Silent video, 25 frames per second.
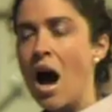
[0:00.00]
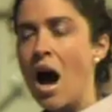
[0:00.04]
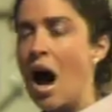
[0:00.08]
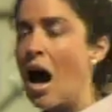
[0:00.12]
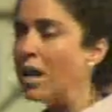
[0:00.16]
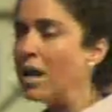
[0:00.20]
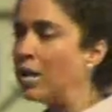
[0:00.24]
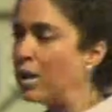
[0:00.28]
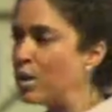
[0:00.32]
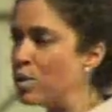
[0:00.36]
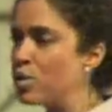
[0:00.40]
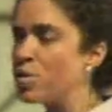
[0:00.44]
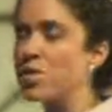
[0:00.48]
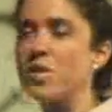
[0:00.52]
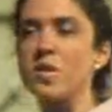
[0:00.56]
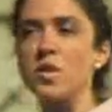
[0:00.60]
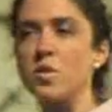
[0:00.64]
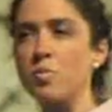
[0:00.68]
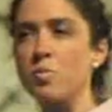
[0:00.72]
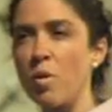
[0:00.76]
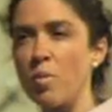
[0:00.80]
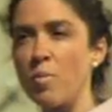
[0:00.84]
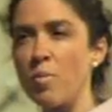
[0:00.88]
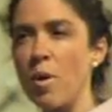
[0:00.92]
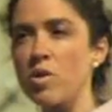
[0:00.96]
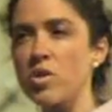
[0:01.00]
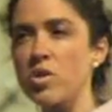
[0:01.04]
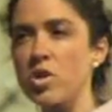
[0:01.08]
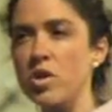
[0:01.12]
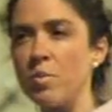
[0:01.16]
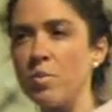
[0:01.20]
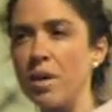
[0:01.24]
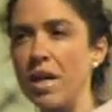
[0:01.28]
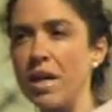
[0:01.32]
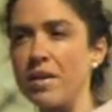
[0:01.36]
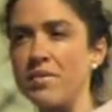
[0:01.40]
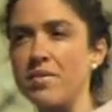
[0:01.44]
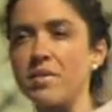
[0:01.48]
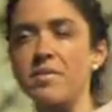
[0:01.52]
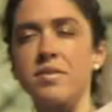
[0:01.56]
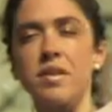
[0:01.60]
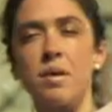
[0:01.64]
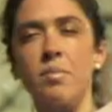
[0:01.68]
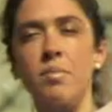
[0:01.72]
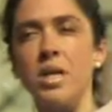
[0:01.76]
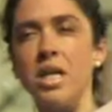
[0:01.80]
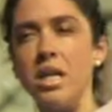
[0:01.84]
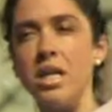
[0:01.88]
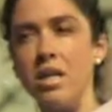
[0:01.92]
I lose this promotion because of some